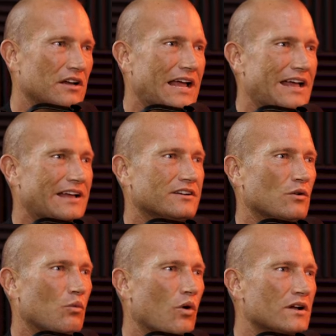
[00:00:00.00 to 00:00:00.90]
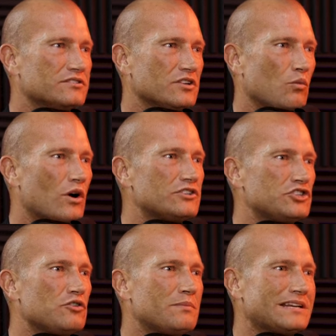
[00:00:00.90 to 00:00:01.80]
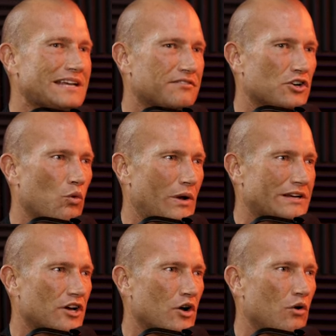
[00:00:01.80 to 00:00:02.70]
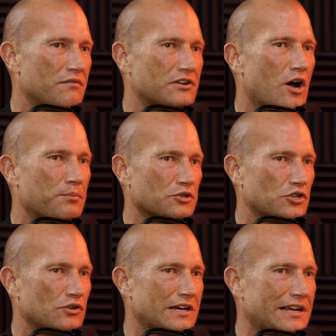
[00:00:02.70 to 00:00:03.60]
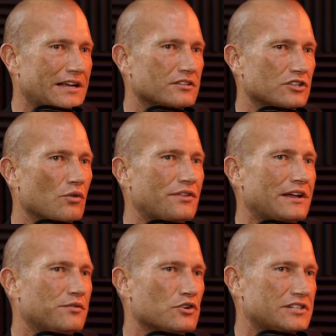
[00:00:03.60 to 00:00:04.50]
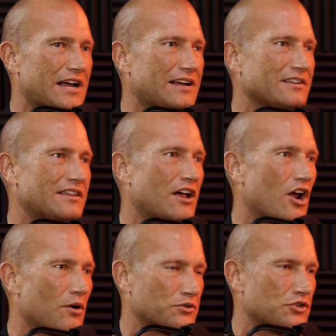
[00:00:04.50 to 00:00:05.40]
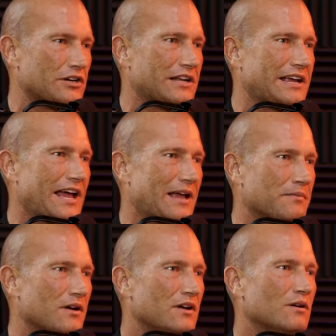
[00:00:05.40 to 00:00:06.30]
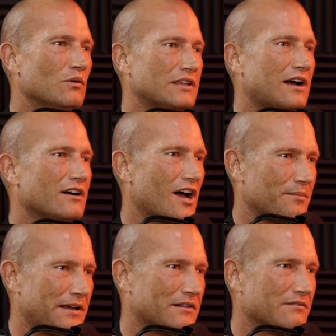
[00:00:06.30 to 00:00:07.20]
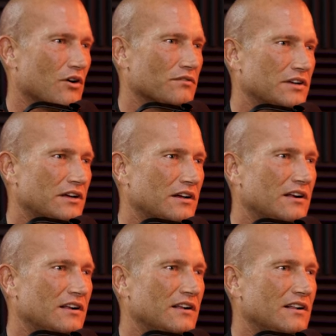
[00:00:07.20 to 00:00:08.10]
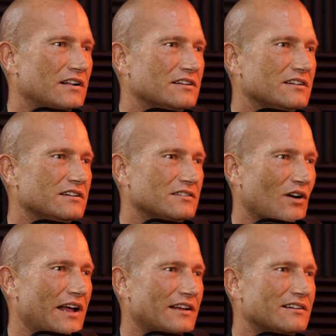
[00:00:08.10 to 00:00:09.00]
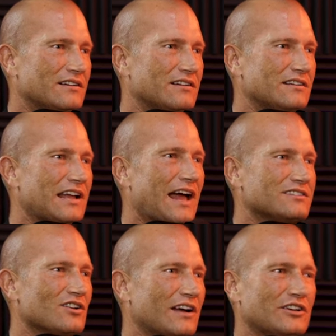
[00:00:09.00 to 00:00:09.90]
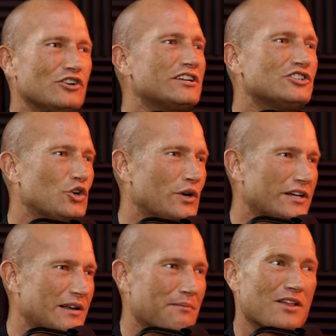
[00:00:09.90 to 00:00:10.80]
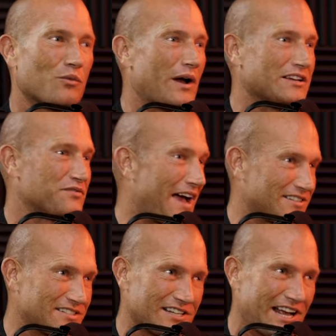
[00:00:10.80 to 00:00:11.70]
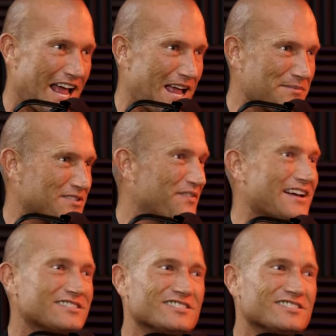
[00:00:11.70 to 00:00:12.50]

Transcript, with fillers: And once you've been given a window of an opportunity, don't think for a second that opportunity came without God being involved. Right. 100%. Yeah. So, like, you didn't do it. And by the way, as fast as it came, as fast